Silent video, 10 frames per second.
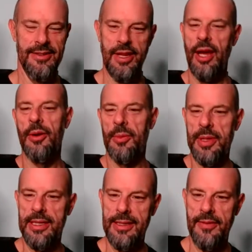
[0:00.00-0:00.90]
No,
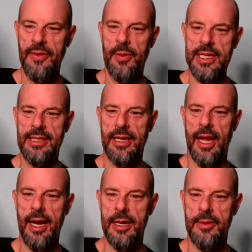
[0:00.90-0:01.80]
but if you raise a little
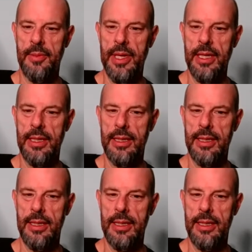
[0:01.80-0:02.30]
higher, it would be.